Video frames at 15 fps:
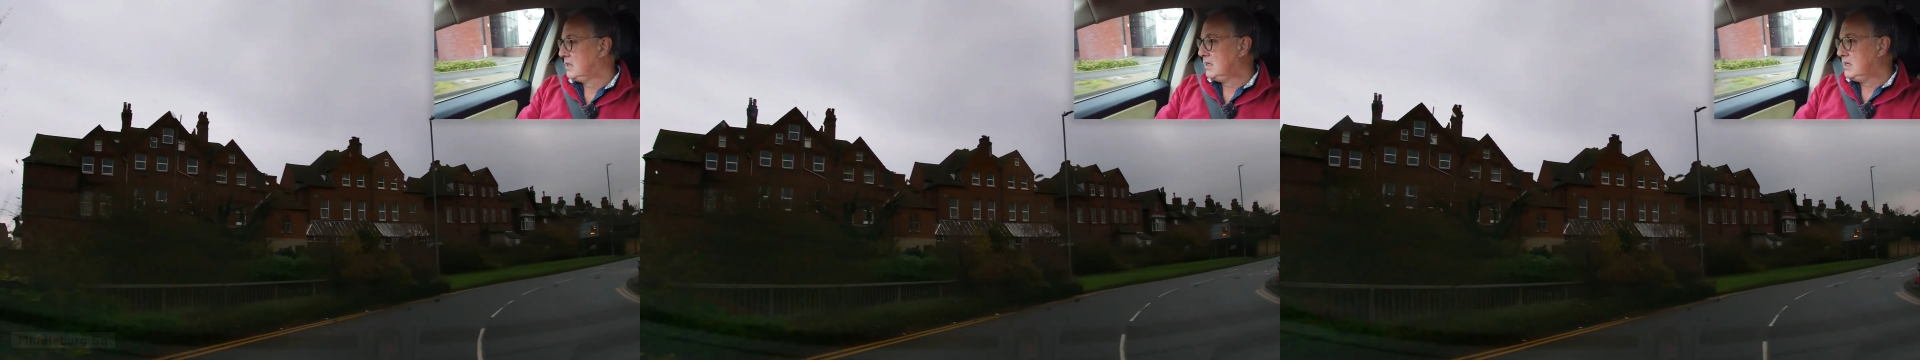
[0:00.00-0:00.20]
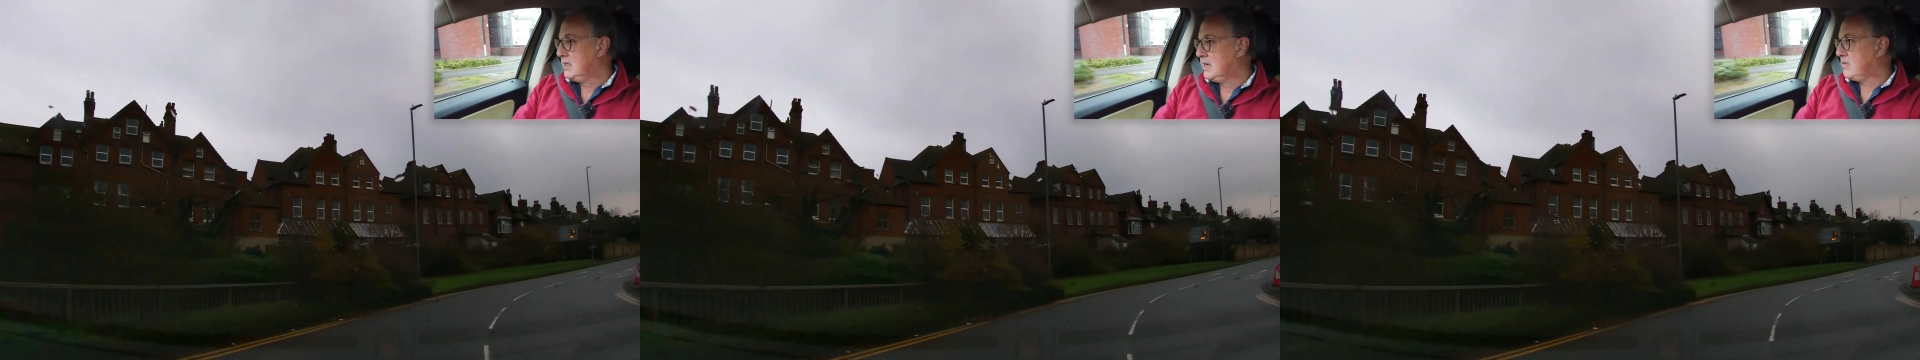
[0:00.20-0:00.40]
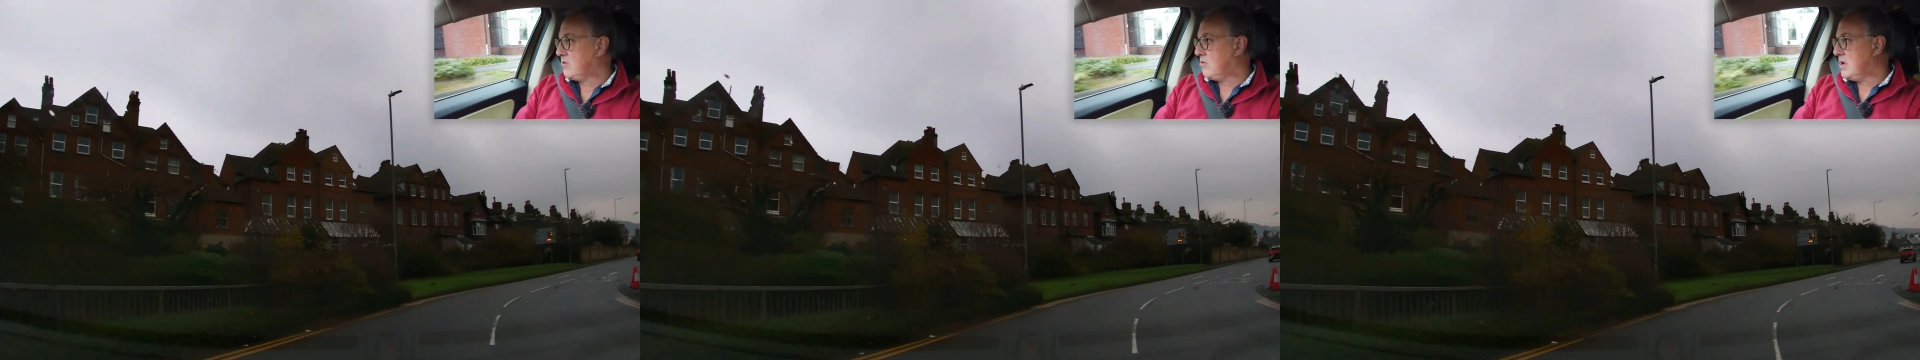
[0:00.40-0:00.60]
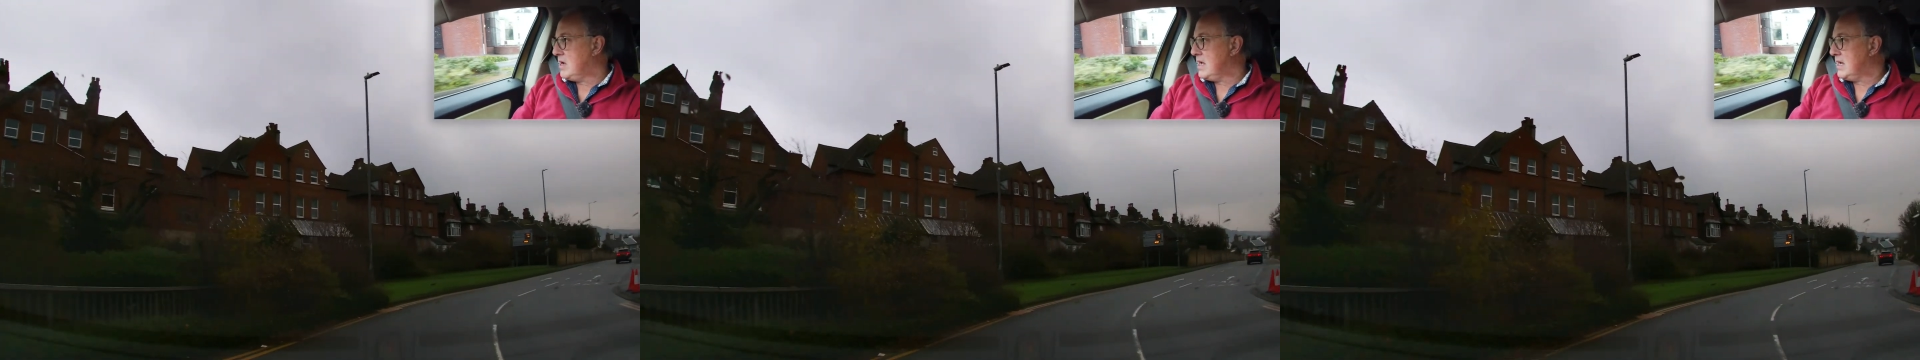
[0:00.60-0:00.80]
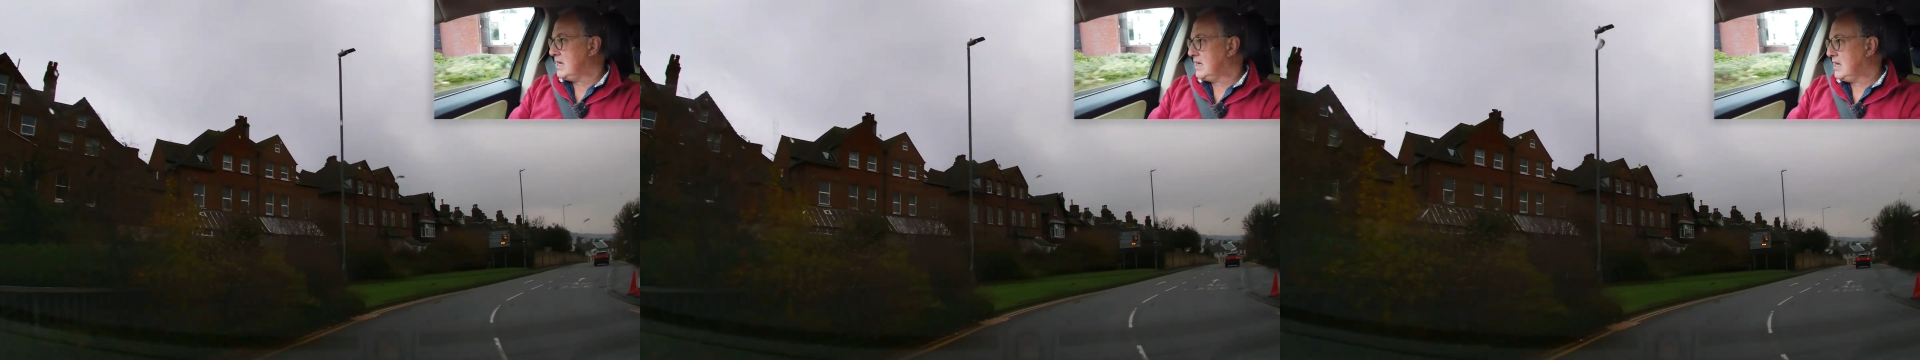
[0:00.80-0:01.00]
Now the
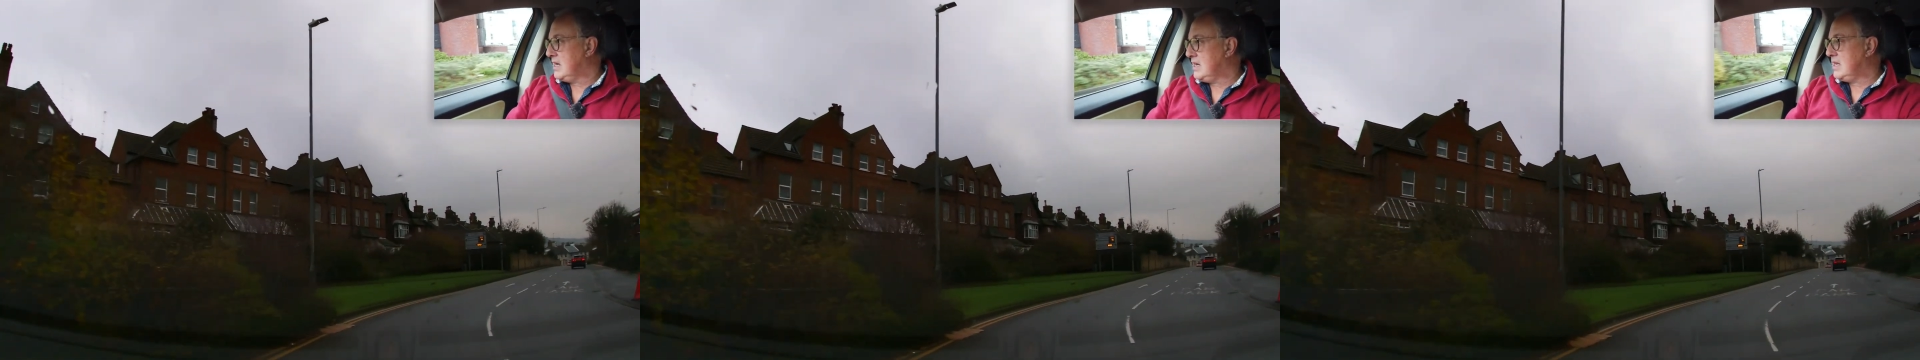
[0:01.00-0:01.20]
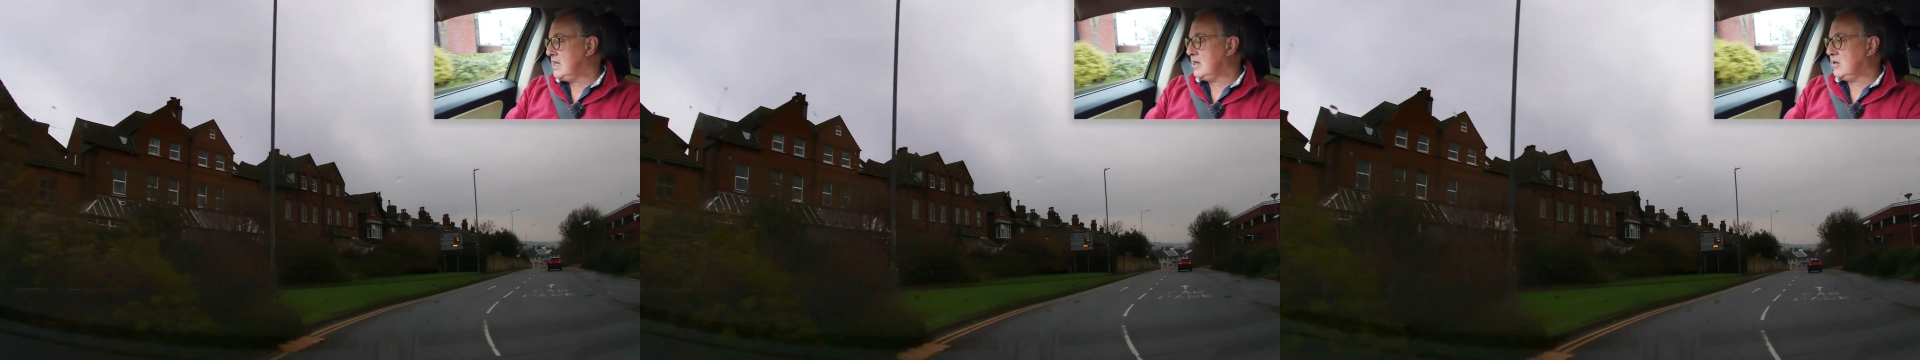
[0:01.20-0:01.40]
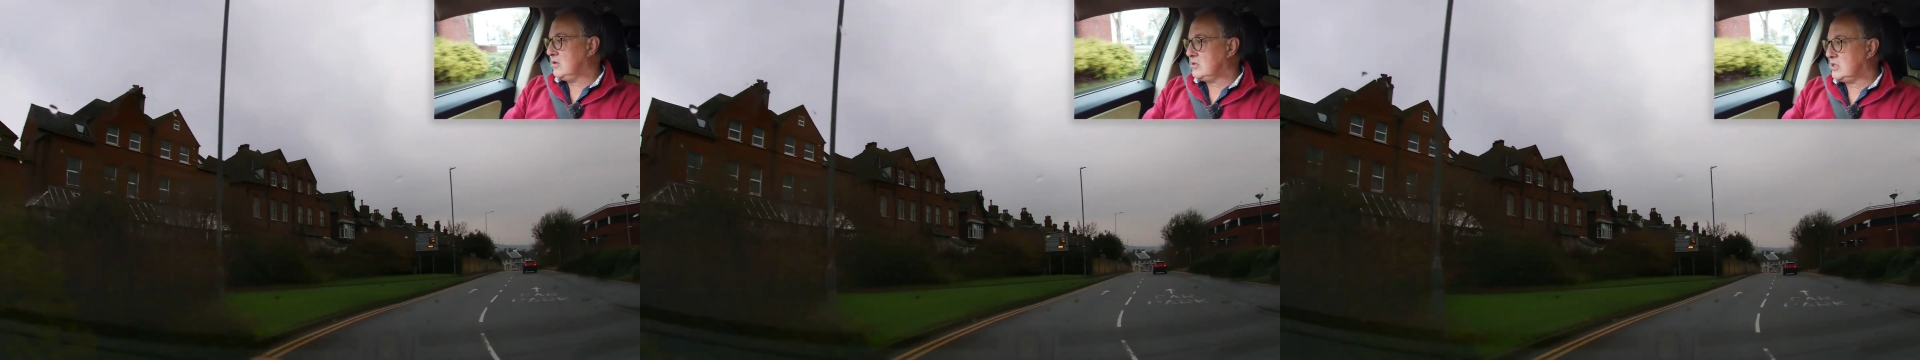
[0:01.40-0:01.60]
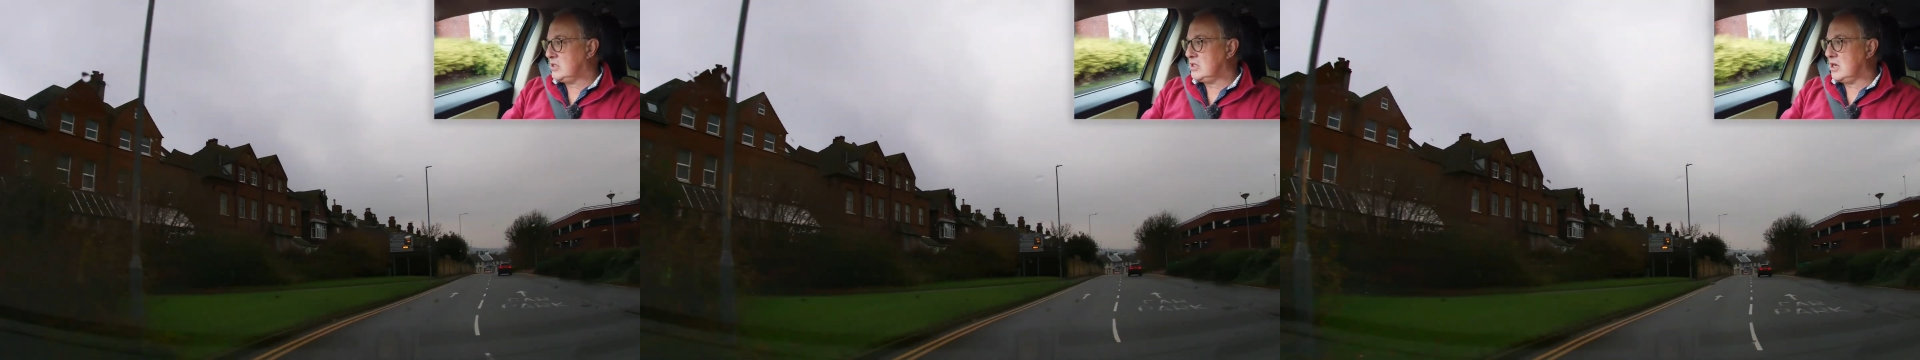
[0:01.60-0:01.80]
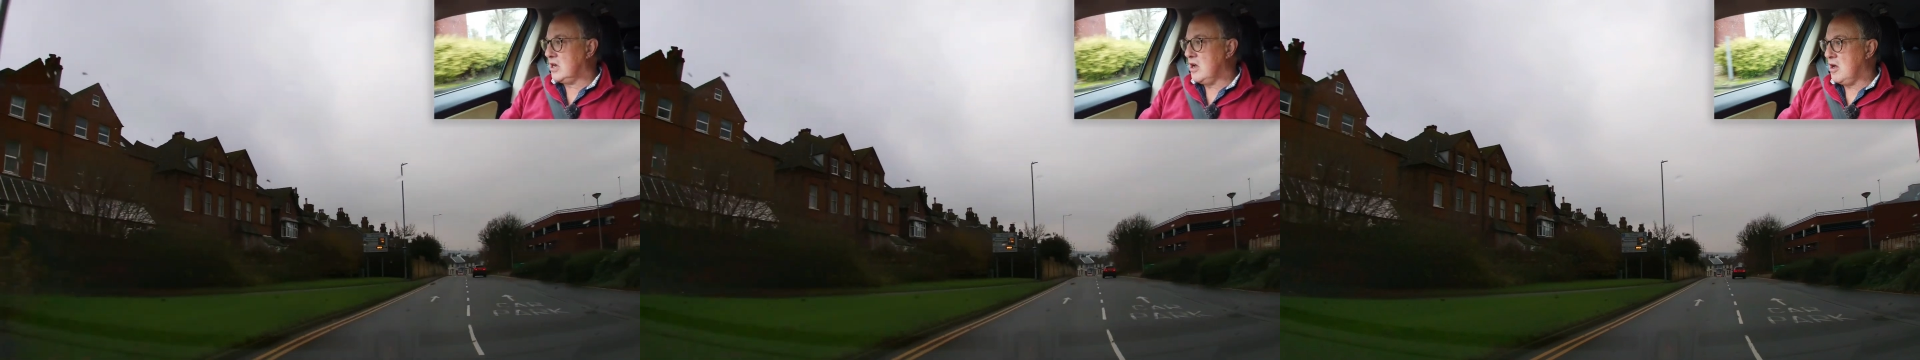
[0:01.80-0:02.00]
right-hand lane here goes to the
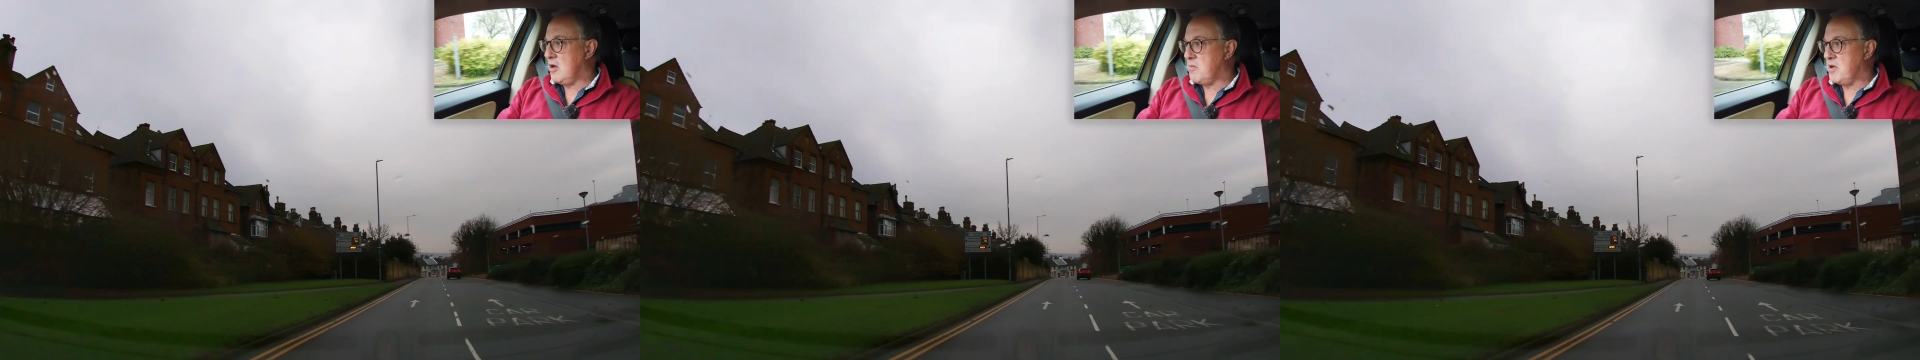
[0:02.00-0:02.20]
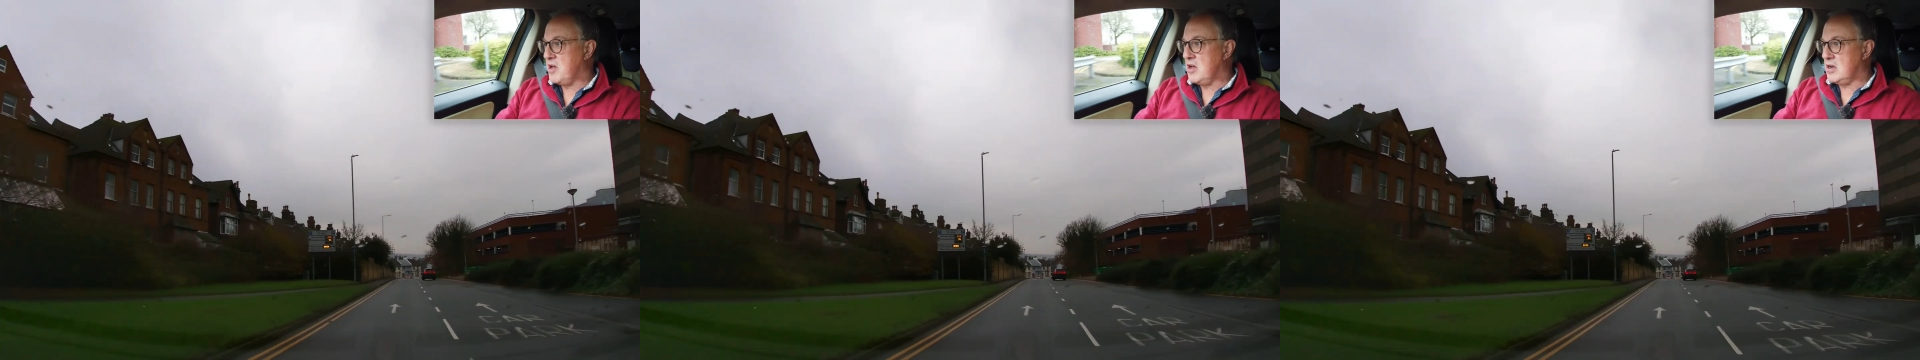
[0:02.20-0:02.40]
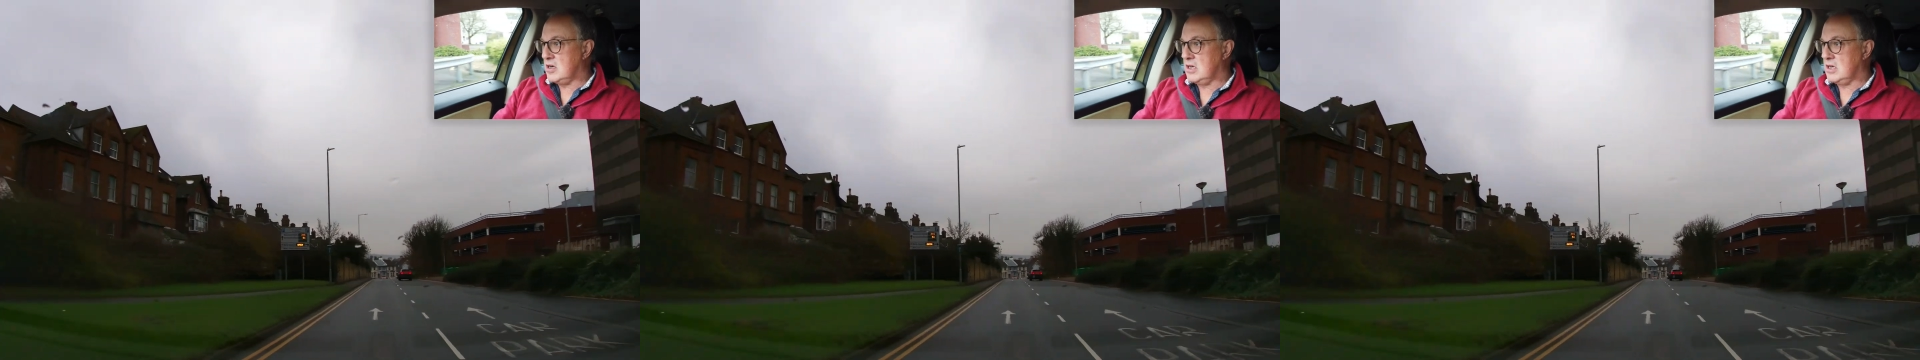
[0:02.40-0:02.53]
car park,